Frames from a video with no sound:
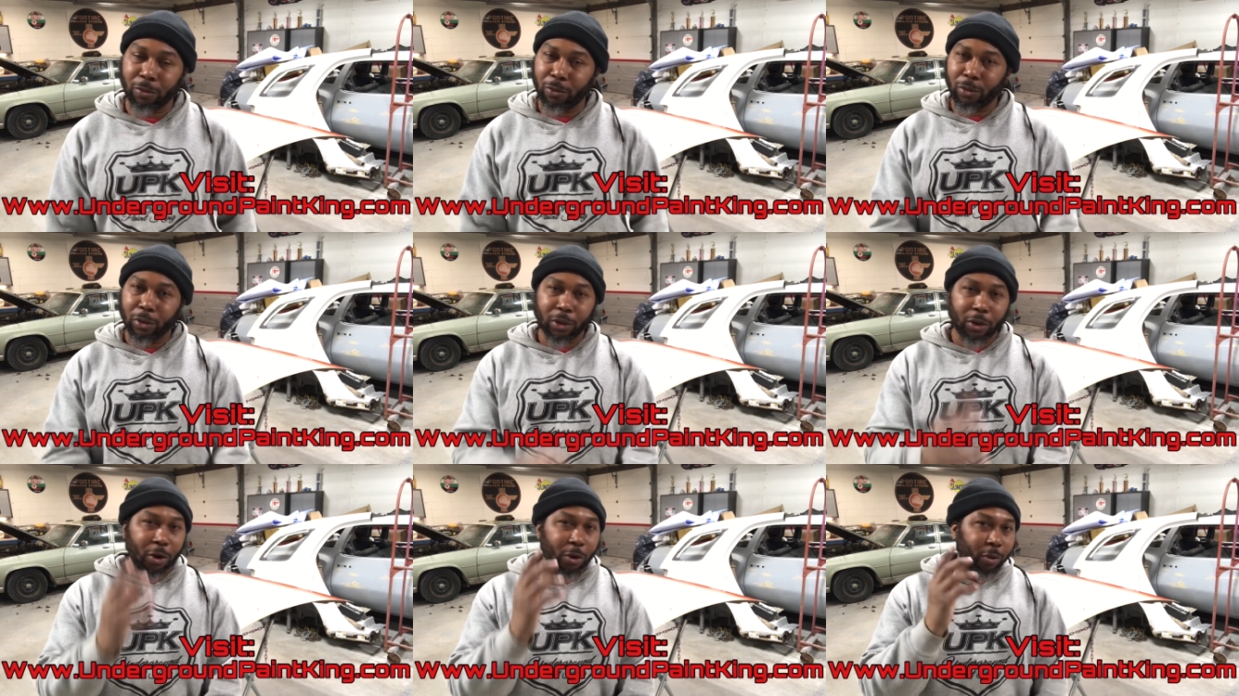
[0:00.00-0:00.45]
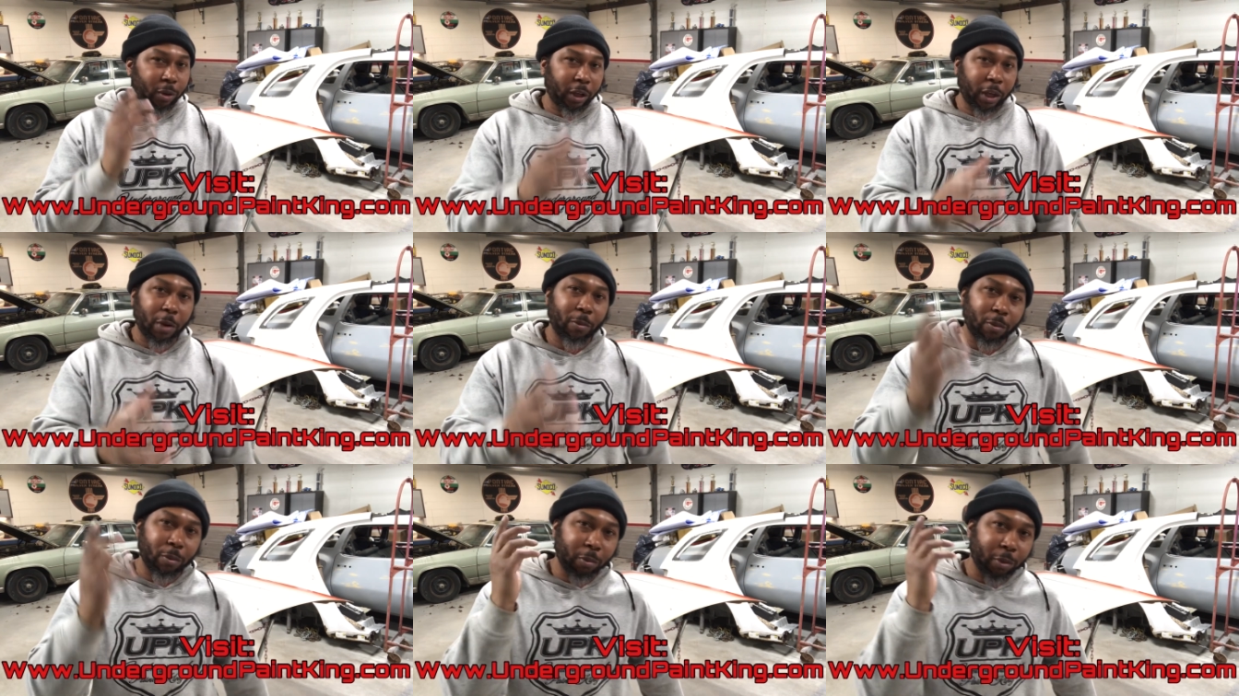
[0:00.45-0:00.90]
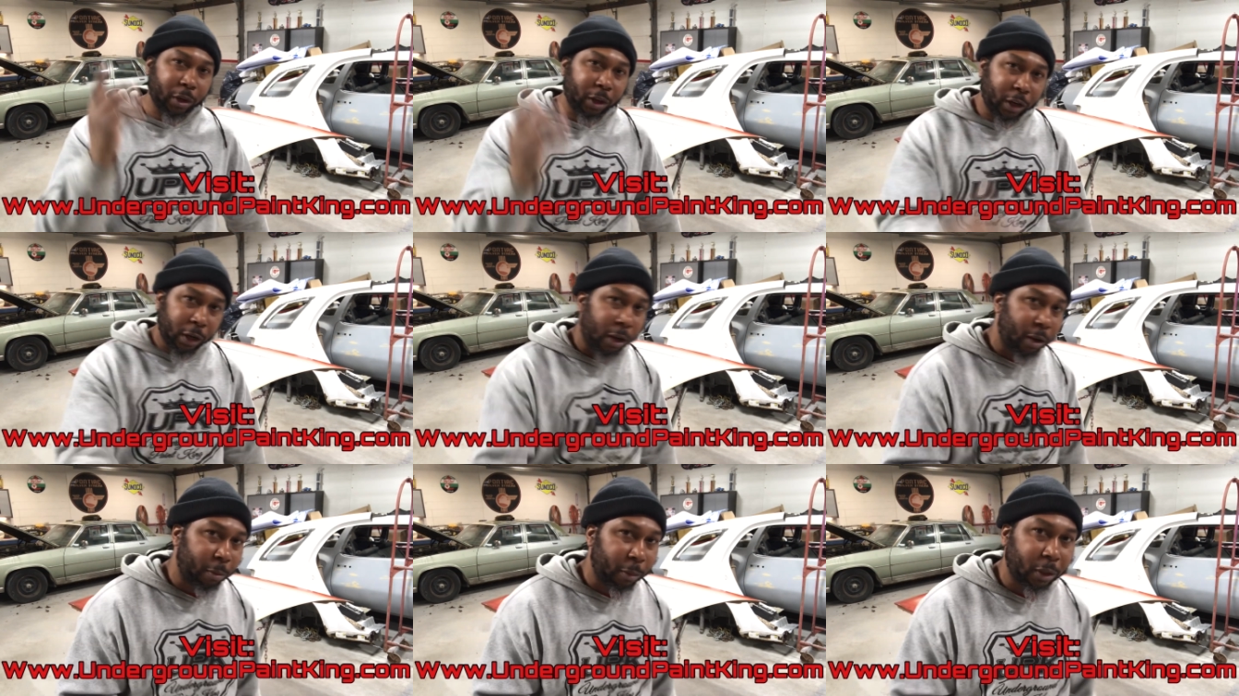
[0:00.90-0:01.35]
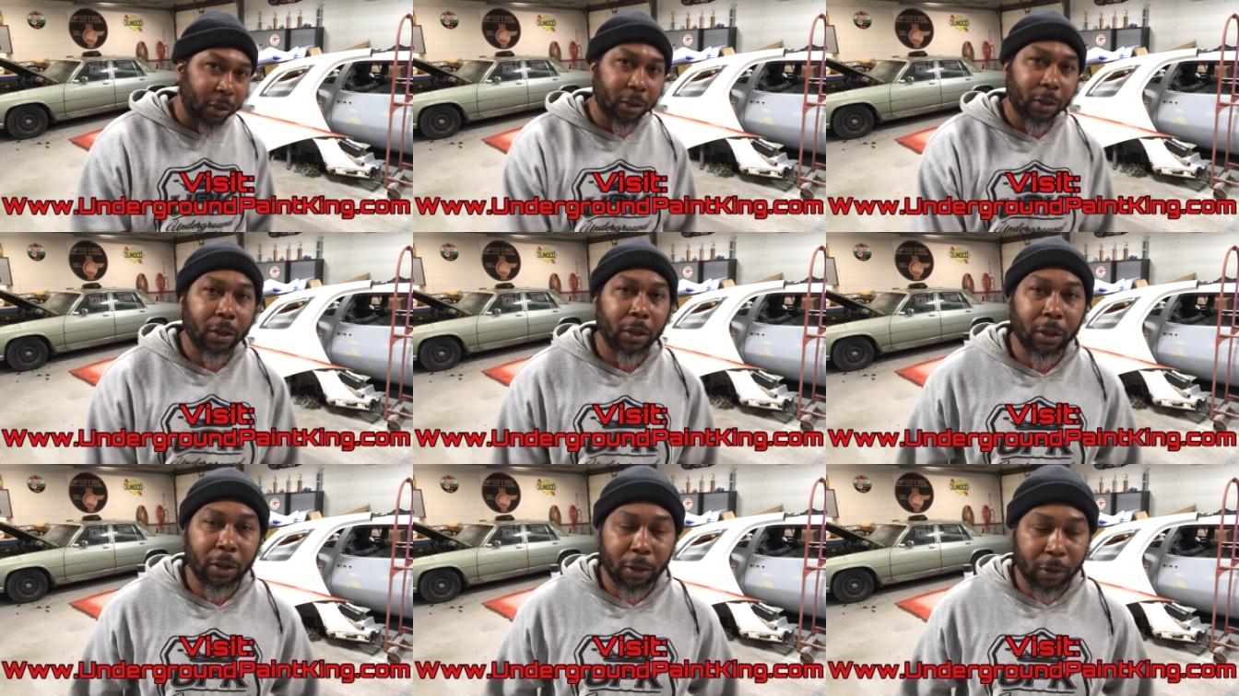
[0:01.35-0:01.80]
We're gonna keep them coming,
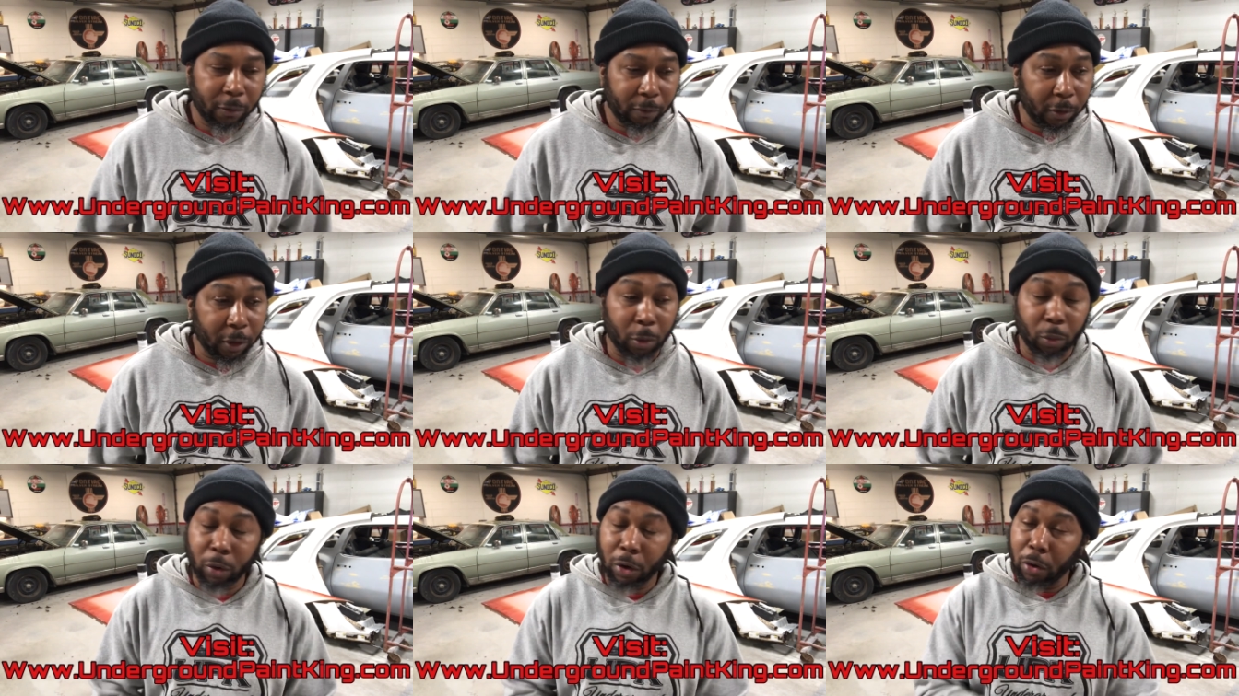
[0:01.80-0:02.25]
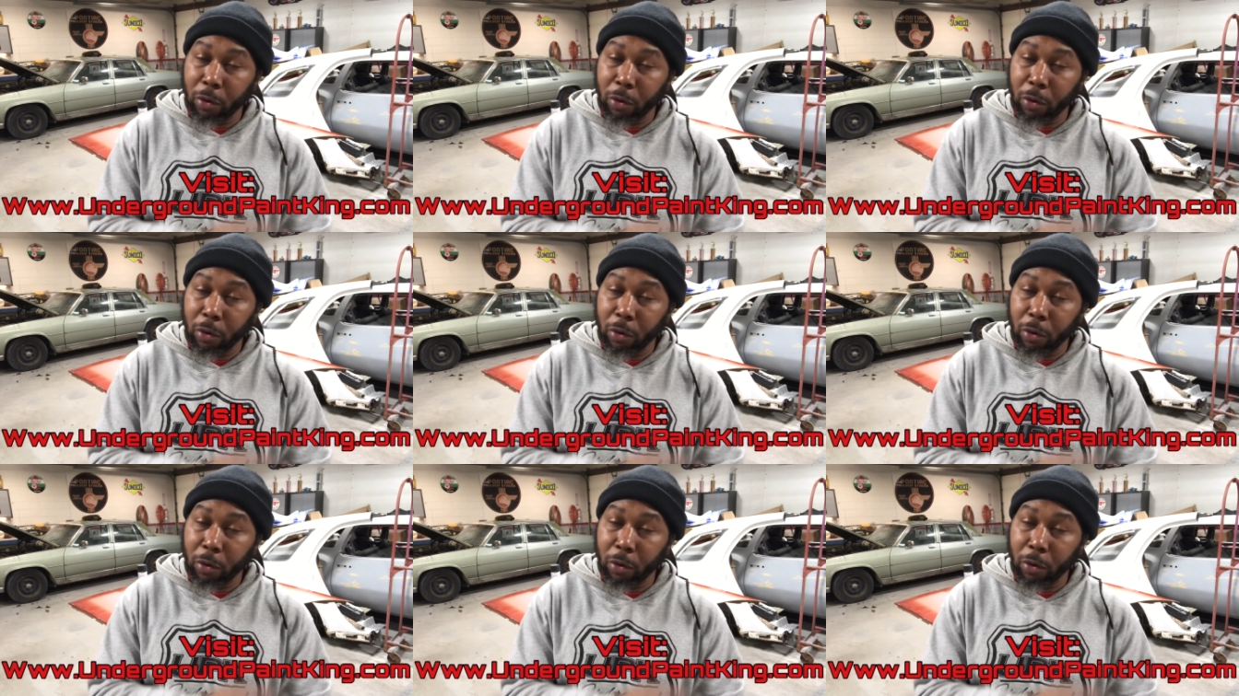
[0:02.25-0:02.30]
and we're